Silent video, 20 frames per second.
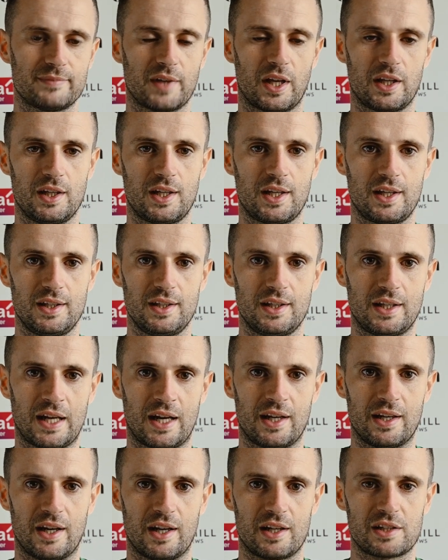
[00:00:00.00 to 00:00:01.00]
you
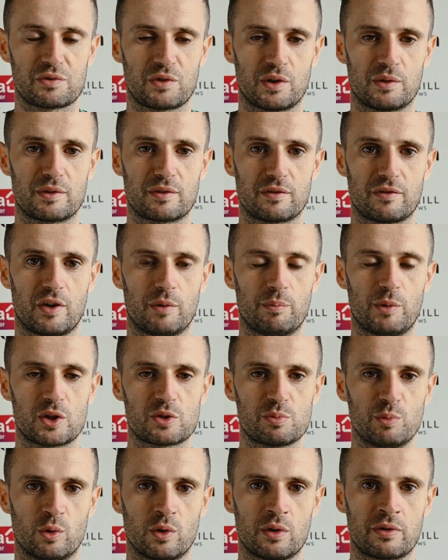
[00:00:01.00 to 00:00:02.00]
can't ask for
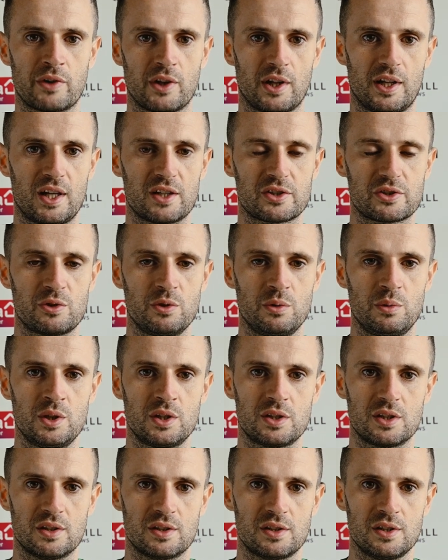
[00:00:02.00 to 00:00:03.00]
much more for the last 2
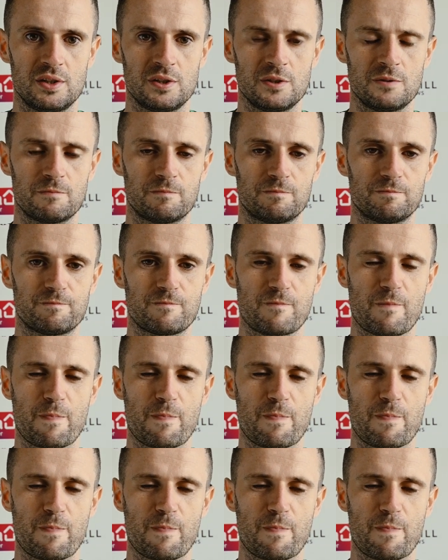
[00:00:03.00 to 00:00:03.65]
weeks of the season.